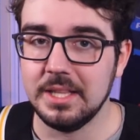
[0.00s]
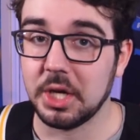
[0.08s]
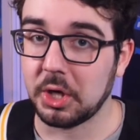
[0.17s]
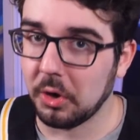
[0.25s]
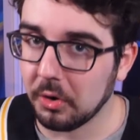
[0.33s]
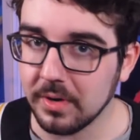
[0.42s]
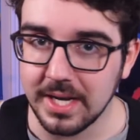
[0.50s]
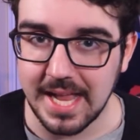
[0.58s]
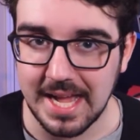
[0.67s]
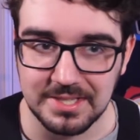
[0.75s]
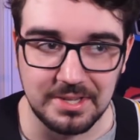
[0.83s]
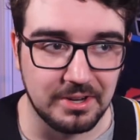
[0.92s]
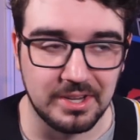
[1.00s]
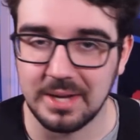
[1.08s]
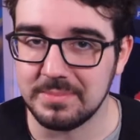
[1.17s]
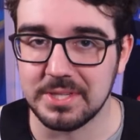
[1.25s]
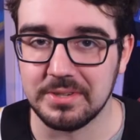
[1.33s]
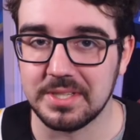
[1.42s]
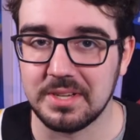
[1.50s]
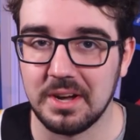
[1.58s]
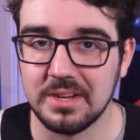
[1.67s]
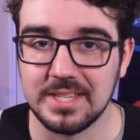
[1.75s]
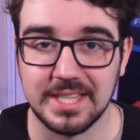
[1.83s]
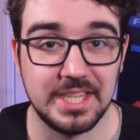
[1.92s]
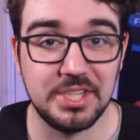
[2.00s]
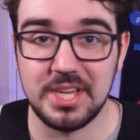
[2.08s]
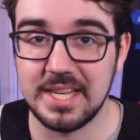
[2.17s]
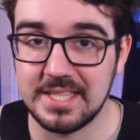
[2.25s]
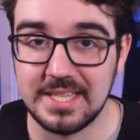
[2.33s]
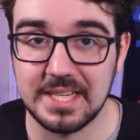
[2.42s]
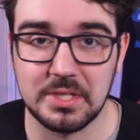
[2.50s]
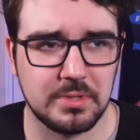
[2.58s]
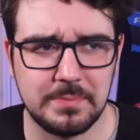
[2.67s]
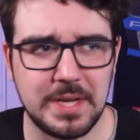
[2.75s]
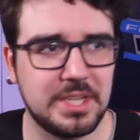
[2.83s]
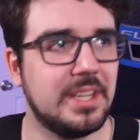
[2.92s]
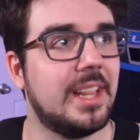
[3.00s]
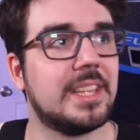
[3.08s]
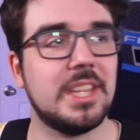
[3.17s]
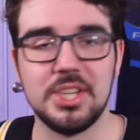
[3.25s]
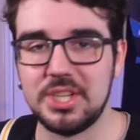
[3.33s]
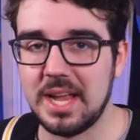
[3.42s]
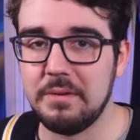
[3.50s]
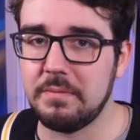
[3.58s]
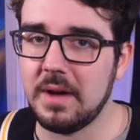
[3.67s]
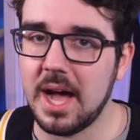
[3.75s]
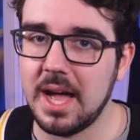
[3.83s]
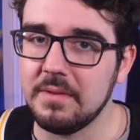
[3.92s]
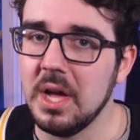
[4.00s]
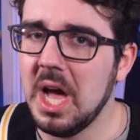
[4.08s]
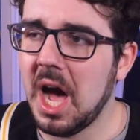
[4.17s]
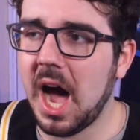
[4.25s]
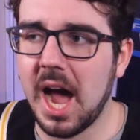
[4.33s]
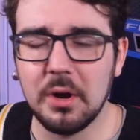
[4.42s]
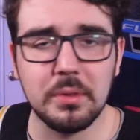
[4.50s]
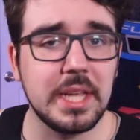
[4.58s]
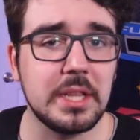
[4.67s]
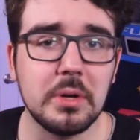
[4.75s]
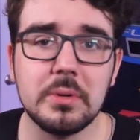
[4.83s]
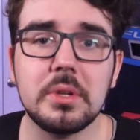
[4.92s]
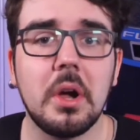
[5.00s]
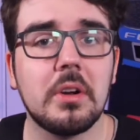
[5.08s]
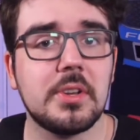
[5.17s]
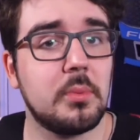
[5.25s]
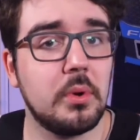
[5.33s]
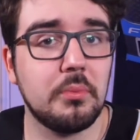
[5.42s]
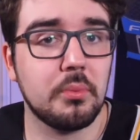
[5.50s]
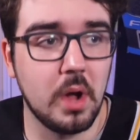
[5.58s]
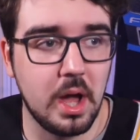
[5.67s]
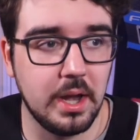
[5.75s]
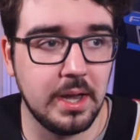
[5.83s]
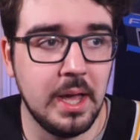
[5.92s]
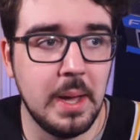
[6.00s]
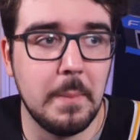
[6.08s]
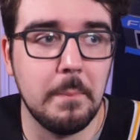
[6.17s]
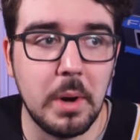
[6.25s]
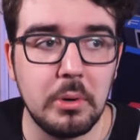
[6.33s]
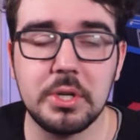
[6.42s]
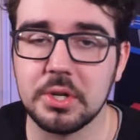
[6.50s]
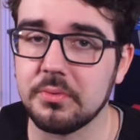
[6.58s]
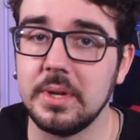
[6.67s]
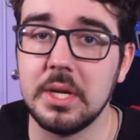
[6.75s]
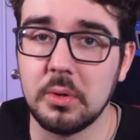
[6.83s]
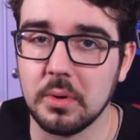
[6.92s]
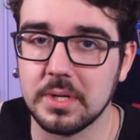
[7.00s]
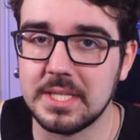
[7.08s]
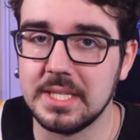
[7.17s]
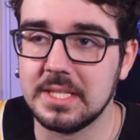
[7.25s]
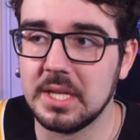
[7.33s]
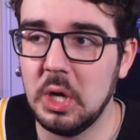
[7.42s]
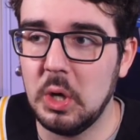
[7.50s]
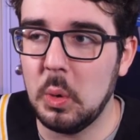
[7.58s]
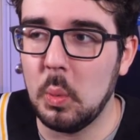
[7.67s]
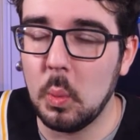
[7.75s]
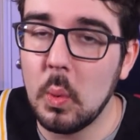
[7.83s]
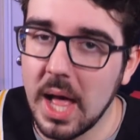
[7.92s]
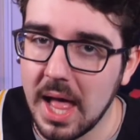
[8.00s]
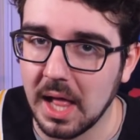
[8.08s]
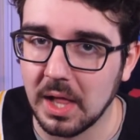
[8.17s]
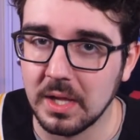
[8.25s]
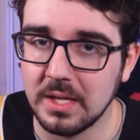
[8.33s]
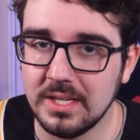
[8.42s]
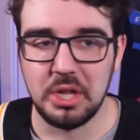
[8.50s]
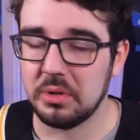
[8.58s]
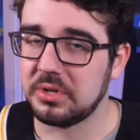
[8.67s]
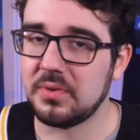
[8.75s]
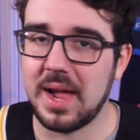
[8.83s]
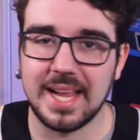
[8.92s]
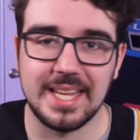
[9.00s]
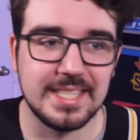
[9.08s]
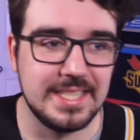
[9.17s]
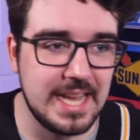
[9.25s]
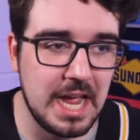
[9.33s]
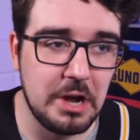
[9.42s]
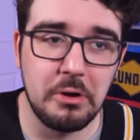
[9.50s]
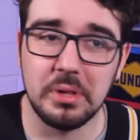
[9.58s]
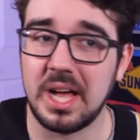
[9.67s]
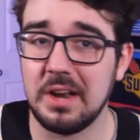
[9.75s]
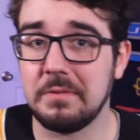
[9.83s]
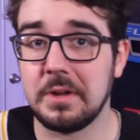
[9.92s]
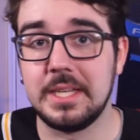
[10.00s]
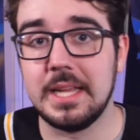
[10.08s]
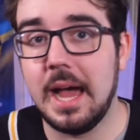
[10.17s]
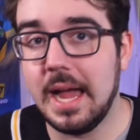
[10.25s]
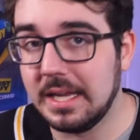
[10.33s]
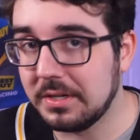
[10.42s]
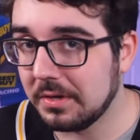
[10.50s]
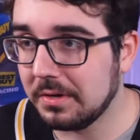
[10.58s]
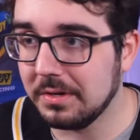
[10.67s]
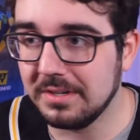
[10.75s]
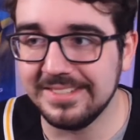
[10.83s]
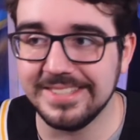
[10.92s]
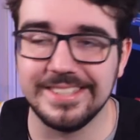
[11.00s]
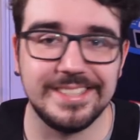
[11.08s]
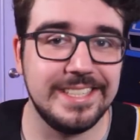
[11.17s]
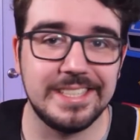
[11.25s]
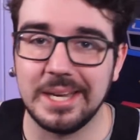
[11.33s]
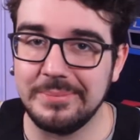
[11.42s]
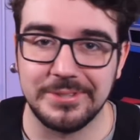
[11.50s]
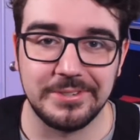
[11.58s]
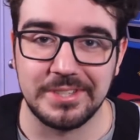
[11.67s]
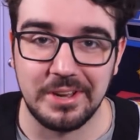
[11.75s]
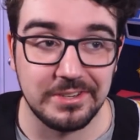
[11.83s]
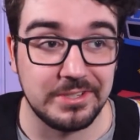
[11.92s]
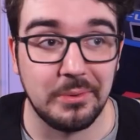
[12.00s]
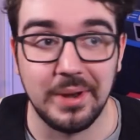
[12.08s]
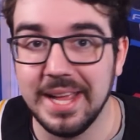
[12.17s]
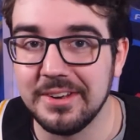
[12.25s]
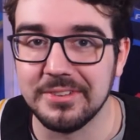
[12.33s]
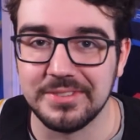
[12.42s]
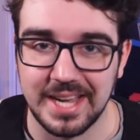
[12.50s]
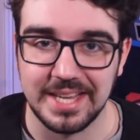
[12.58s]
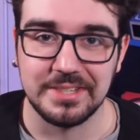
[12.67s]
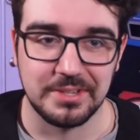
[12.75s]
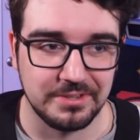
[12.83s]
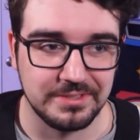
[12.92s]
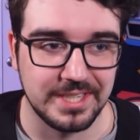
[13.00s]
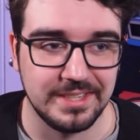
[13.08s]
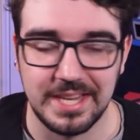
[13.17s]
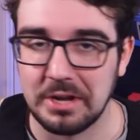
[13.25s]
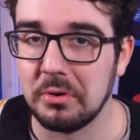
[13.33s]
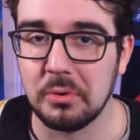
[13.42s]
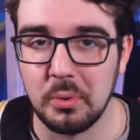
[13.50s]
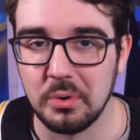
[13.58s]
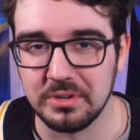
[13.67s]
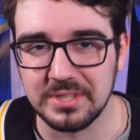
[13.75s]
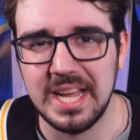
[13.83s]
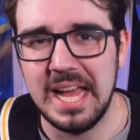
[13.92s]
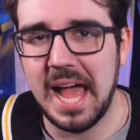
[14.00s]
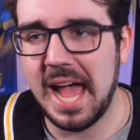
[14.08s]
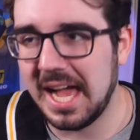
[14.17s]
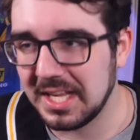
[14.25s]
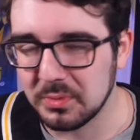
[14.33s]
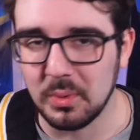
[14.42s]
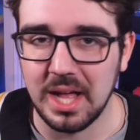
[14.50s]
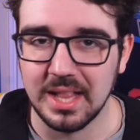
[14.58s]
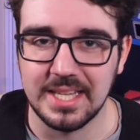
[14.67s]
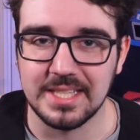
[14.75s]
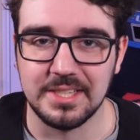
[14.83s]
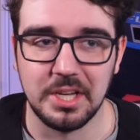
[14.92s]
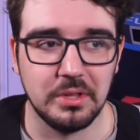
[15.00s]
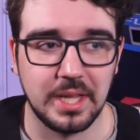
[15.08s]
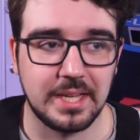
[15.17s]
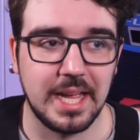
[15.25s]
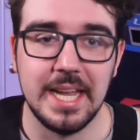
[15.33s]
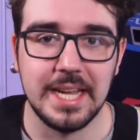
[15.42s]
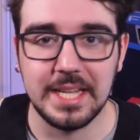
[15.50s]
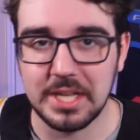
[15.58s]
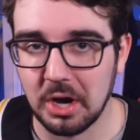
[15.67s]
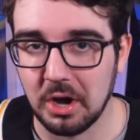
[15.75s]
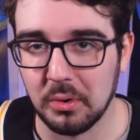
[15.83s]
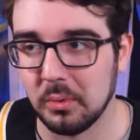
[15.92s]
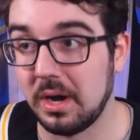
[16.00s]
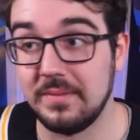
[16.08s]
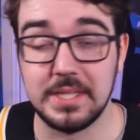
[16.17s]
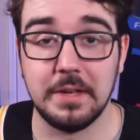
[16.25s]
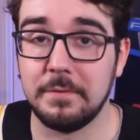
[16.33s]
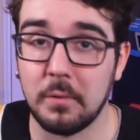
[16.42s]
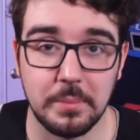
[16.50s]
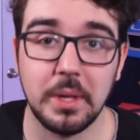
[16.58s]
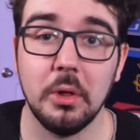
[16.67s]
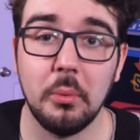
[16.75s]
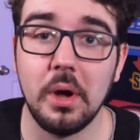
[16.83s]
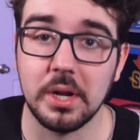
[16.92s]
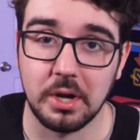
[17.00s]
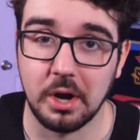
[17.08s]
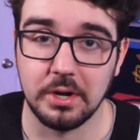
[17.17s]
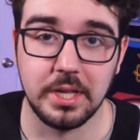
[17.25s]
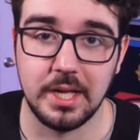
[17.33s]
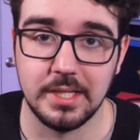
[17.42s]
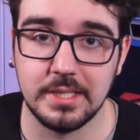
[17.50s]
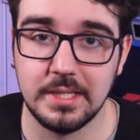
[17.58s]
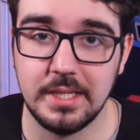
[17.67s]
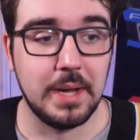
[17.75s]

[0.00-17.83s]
the current NASCAR Cup Series cars, like the Gen 6 or especially like the Gen 5, I don't think those cars would run most street courses well. You know, the track is narrow, a lot of very tight turns. These Cup Series cars don't handle tight turns and narrow quarters as well as, you know, like an Indy car or obviously a Formula One car does.